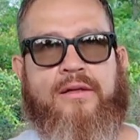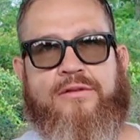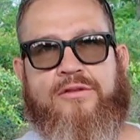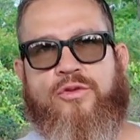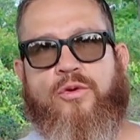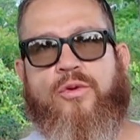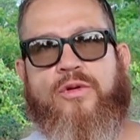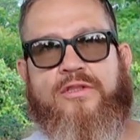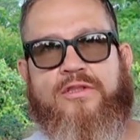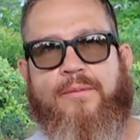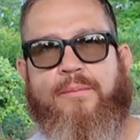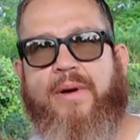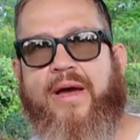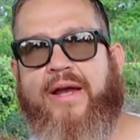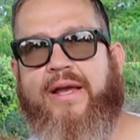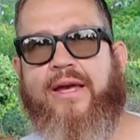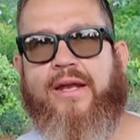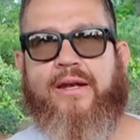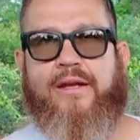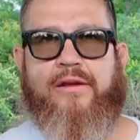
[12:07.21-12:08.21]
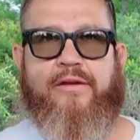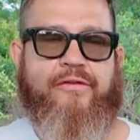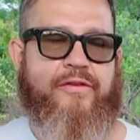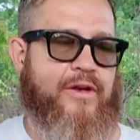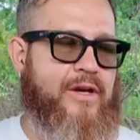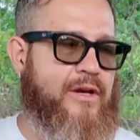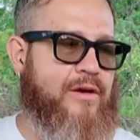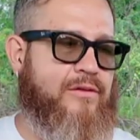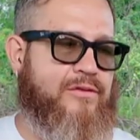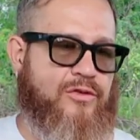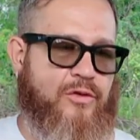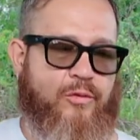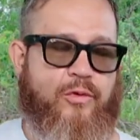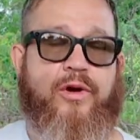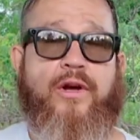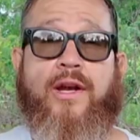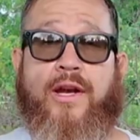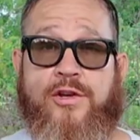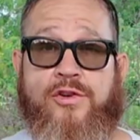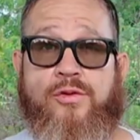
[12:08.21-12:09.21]
towards the back end of the video. So we're
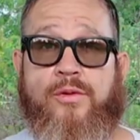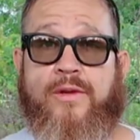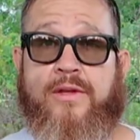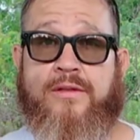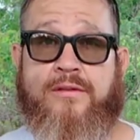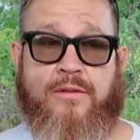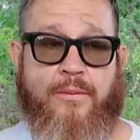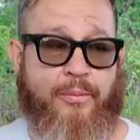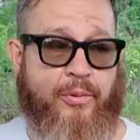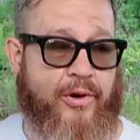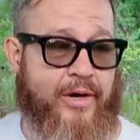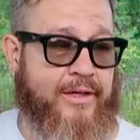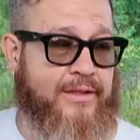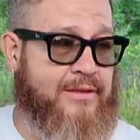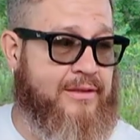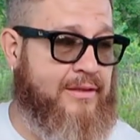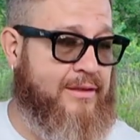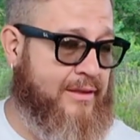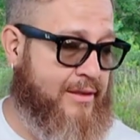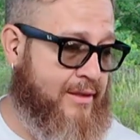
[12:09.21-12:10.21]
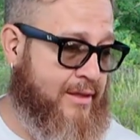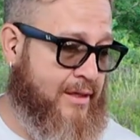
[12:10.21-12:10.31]
gonna shoot this suppressed.